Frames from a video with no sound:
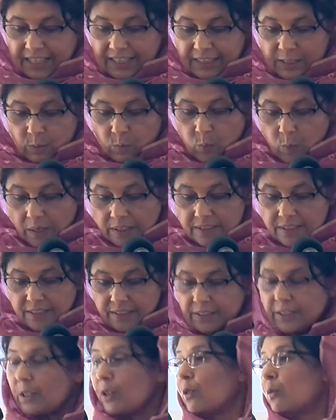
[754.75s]
the
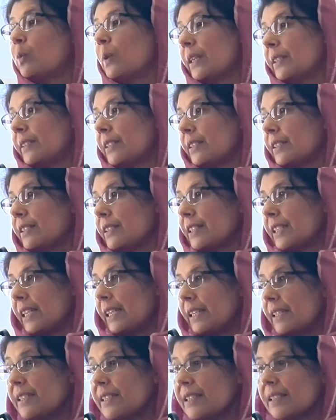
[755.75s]
wonder of wonders
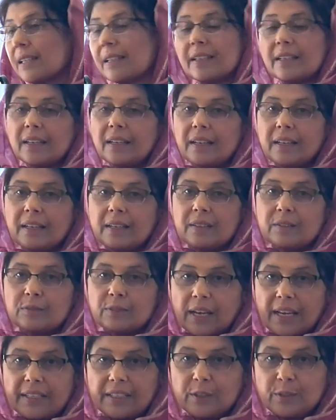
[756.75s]
is
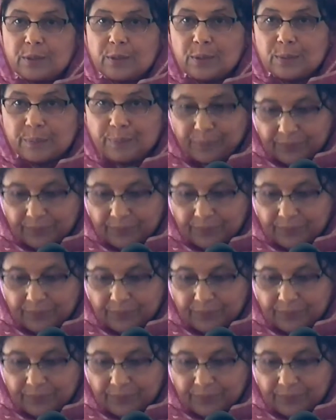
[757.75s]
Vaheguru.